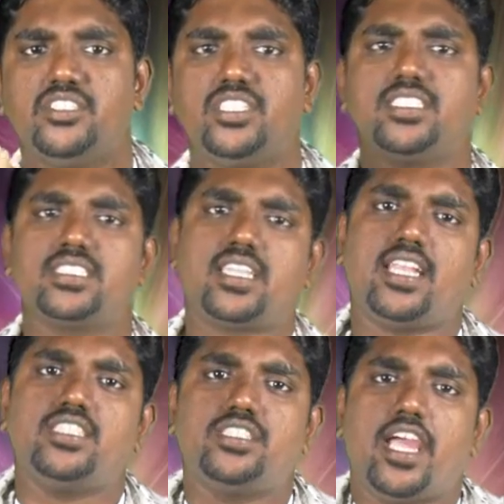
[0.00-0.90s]
Jesus
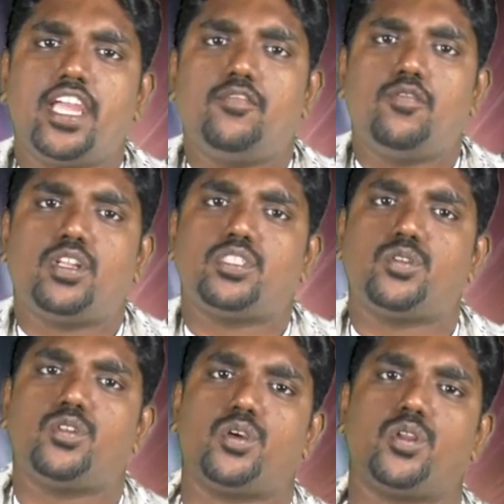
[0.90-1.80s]
Christ died for
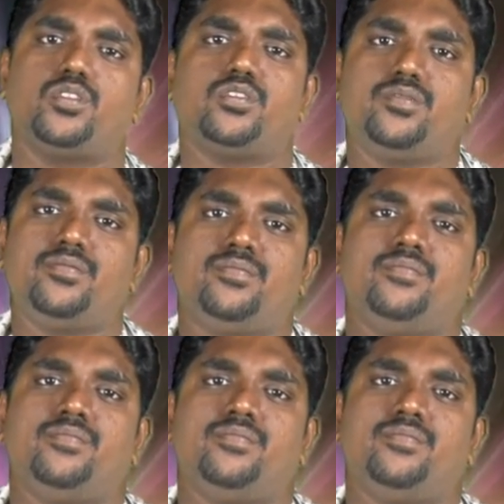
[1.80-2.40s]
us on the cross.